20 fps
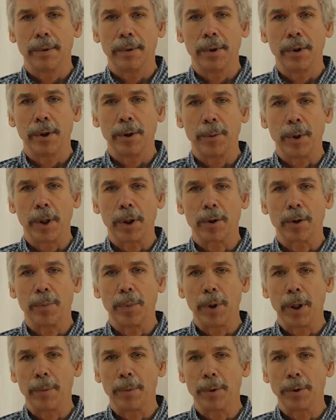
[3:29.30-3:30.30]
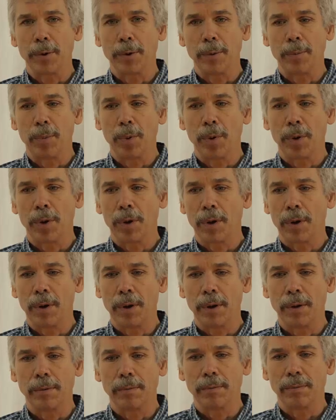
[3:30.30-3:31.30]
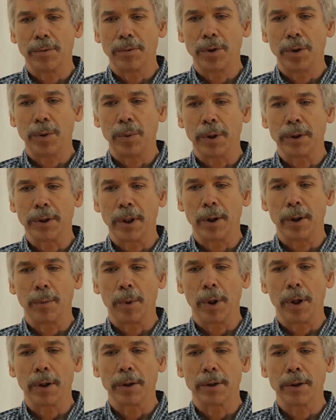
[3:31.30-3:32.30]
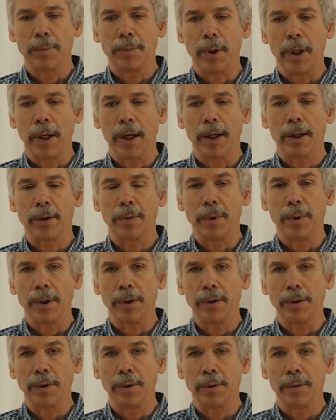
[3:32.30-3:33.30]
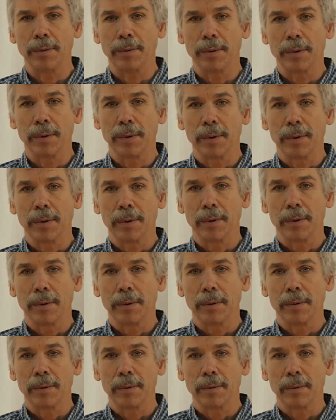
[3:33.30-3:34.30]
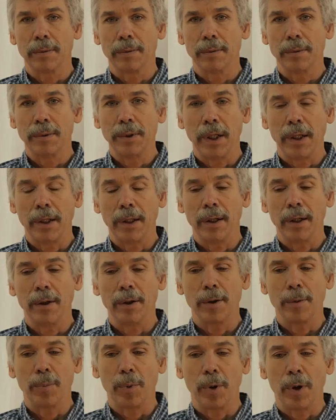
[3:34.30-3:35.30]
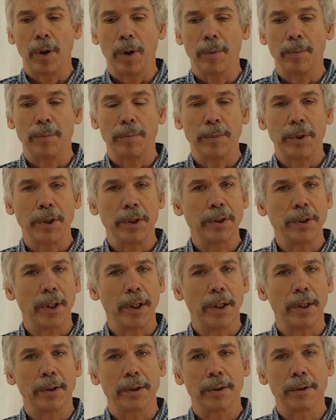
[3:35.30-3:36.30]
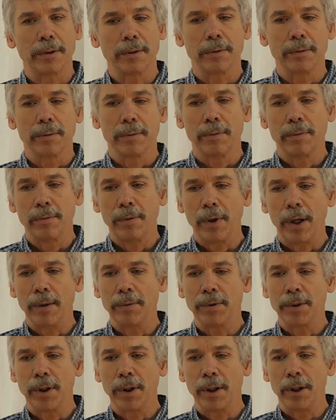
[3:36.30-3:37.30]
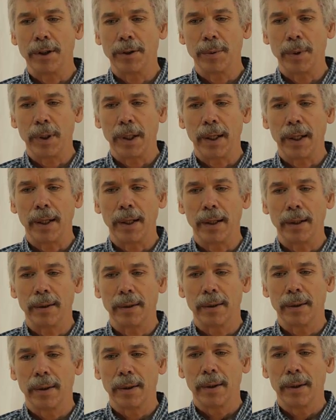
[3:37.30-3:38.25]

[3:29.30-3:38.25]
Early medical papers reported that 2 weeks antibiotics should be adequate to take care of the problem. He cites 5 studies with that.